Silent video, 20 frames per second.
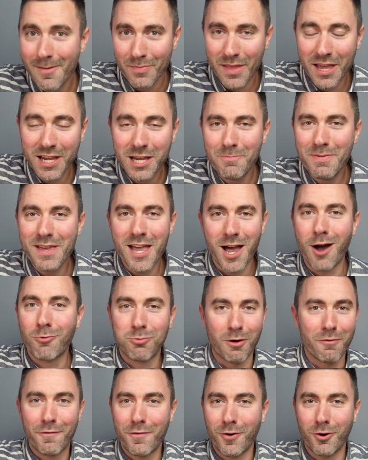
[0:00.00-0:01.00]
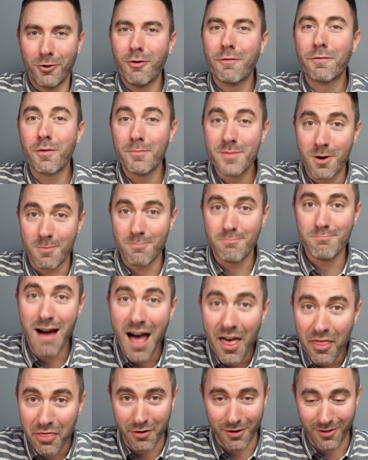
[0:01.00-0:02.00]
It could be a referral from your
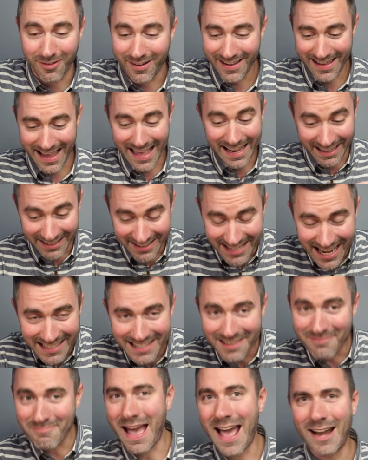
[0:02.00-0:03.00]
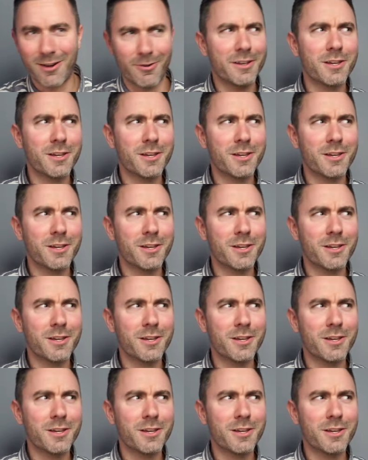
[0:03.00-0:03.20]
mother, and it doesn't matter.